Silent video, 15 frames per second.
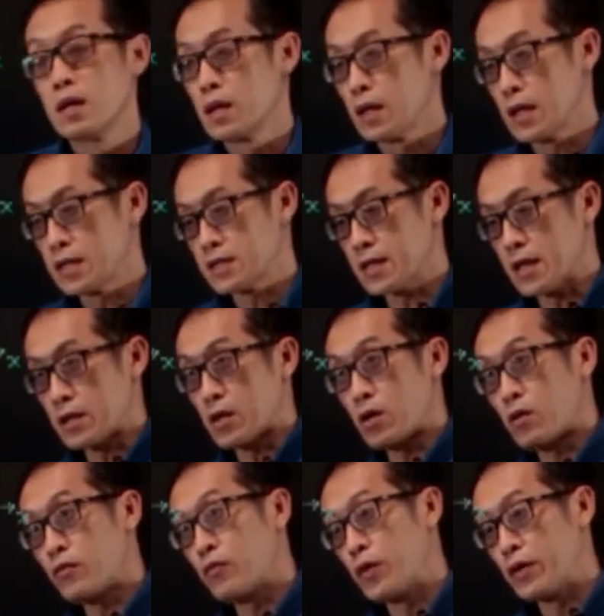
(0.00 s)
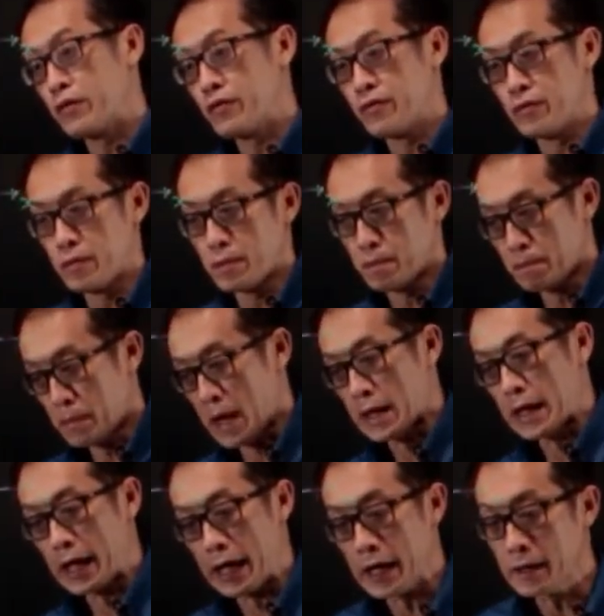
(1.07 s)
let's start off with part
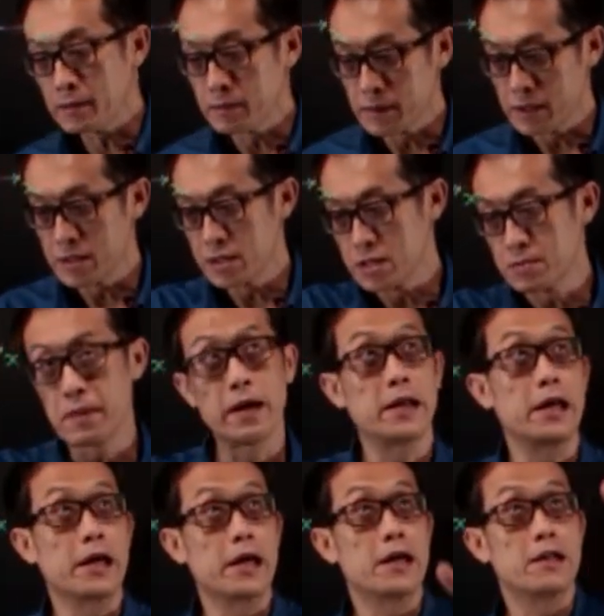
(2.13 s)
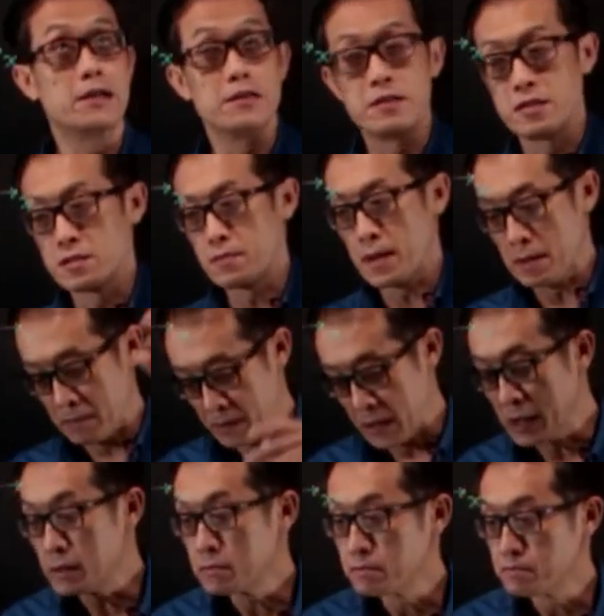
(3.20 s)
A. This is part A and this is part
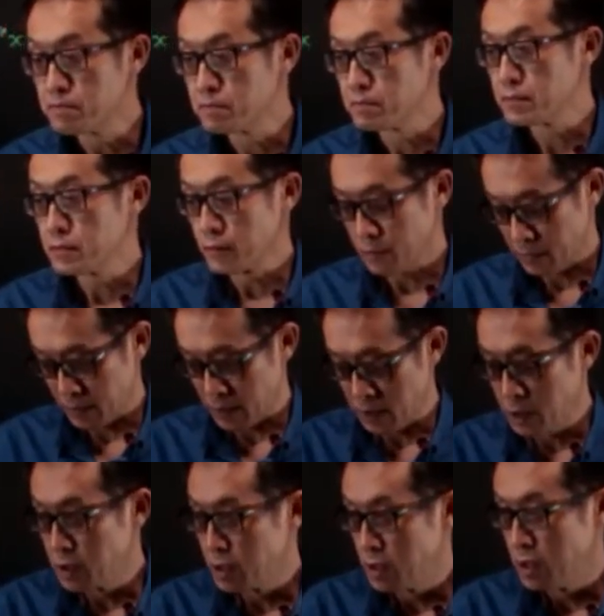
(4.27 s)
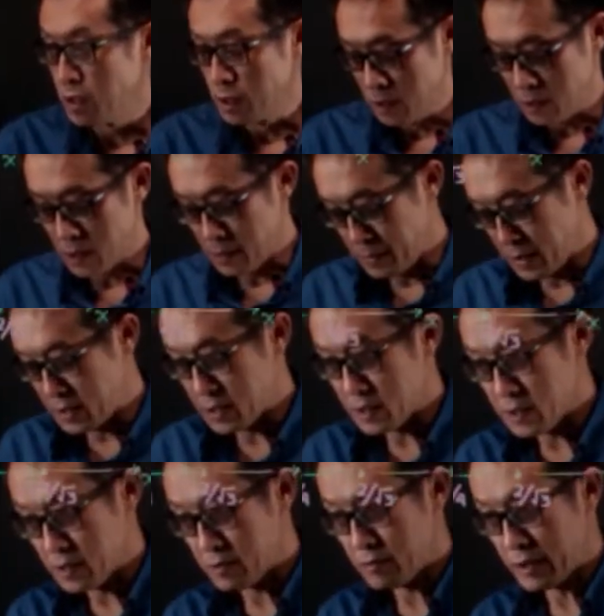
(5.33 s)
B. Now let me
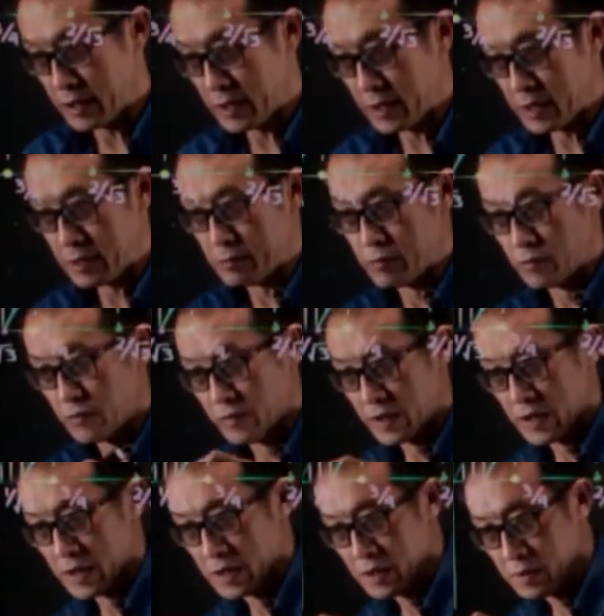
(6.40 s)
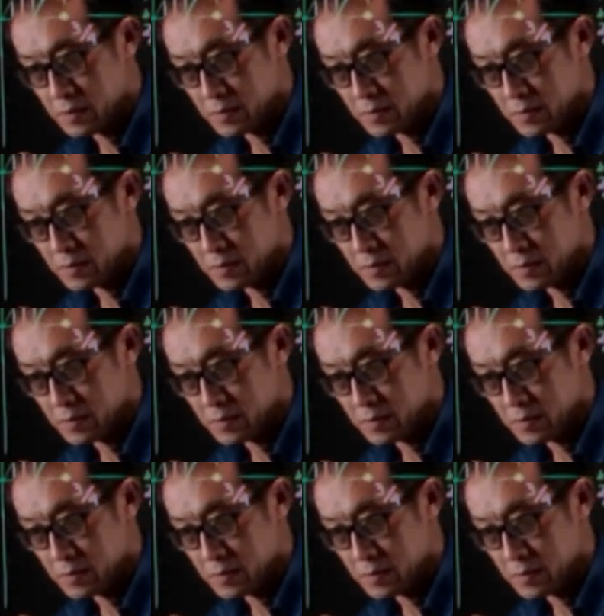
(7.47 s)
just write it down over here.